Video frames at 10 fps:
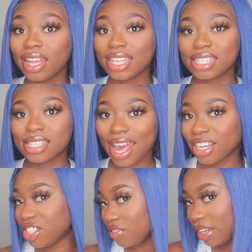this is
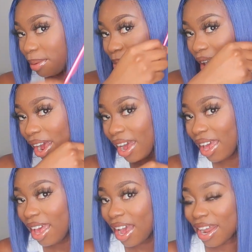actually really bright.
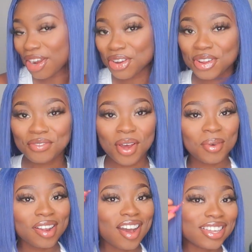And I don't know if I'll
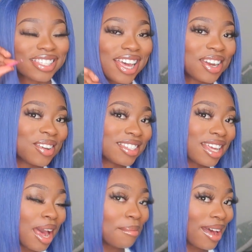wear it outside because
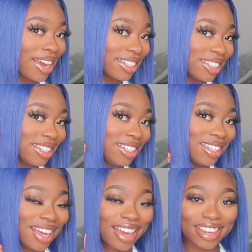I'm actually
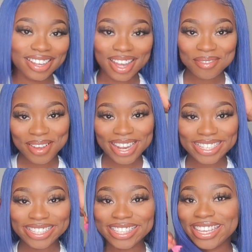like, I'm kind
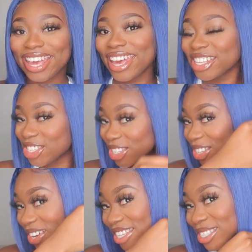of scared
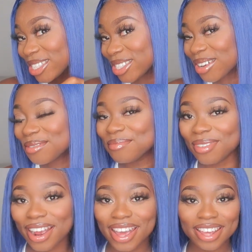too because it's so
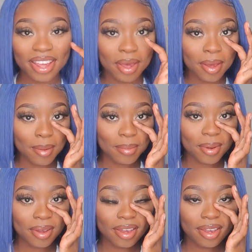bright.
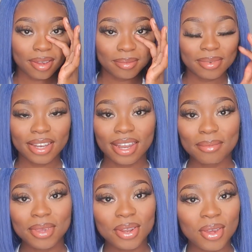But
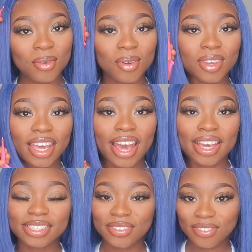let me know what you
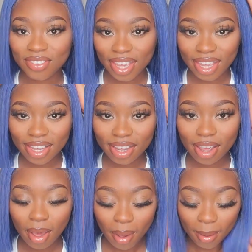guys
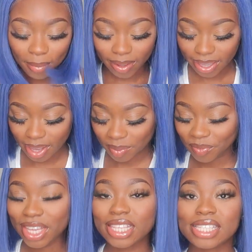think. But yeah,
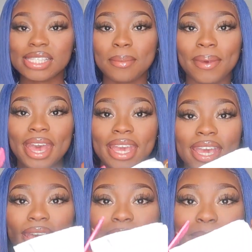this is the bag
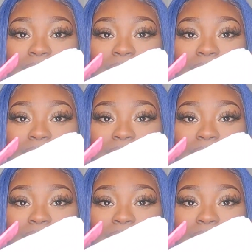it came